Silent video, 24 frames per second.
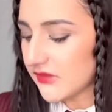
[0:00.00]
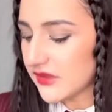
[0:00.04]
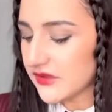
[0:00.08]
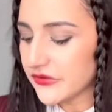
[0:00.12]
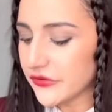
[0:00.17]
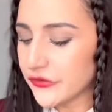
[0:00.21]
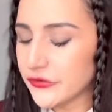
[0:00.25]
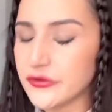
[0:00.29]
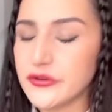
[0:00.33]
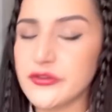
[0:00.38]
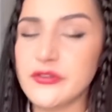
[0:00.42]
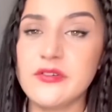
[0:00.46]

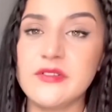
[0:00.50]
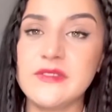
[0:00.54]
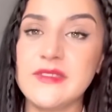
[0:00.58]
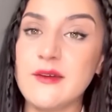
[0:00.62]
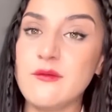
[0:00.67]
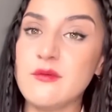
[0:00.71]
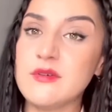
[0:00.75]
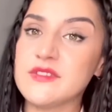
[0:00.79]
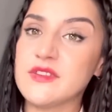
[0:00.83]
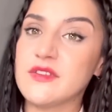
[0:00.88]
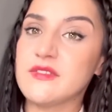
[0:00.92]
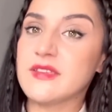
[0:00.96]
So there
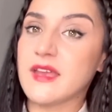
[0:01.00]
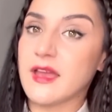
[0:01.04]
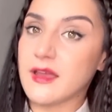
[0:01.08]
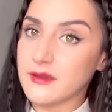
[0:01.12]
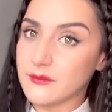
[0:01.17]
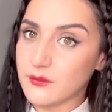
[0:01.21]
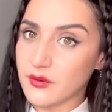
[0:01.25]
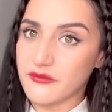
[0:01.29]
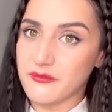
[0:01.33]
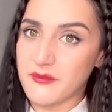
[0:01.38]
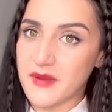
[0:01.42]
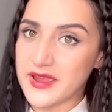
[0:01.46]
was a
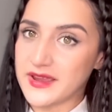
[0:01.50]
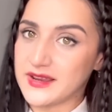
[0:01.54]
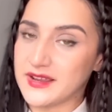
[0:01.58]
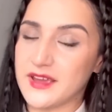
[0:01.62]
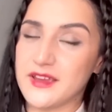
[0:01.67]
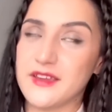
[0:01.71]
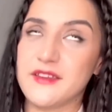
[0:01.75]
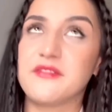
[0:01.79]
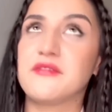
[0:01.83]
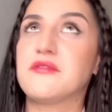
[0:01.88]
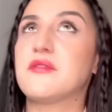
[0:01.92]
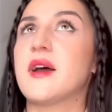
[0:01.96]
time of my
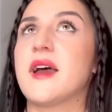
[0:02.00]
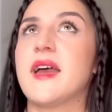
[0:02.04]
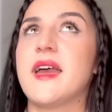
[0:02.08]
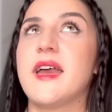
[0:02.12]
life where